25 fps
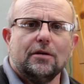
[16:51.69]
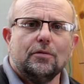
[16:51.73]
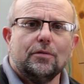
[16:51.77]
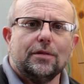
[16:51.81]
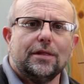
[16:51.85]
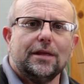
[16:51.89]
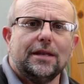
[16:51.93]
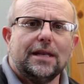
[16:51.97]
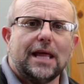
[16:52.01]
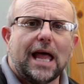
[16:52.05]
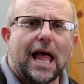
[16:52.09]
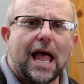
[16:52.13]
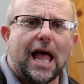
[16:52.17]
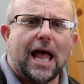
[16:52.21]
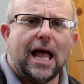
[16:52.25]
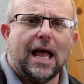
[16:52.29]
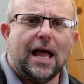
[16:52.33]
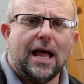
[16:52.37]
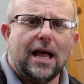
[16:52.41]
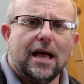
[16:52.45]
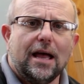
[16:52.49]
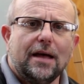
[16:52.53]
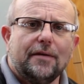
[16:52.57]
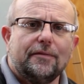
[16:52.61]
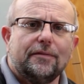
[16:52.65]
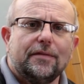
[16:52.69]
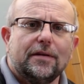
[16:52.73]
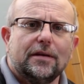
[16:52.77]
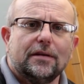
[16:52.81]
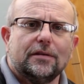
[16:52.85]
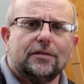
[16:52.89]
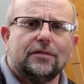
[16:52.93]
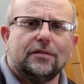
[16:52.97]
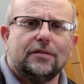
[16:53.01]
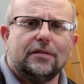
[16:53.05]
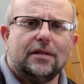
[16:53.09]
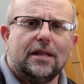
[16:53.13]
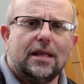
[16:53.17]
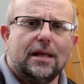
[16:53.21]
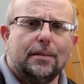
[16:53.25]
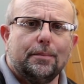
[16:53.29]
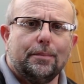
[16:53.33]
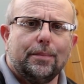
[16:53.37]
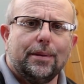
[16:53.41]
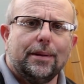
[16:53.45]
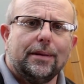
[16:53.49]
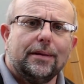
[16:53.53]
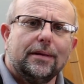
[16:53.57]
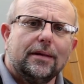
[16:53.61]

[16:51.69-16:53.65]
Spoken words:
within half a step.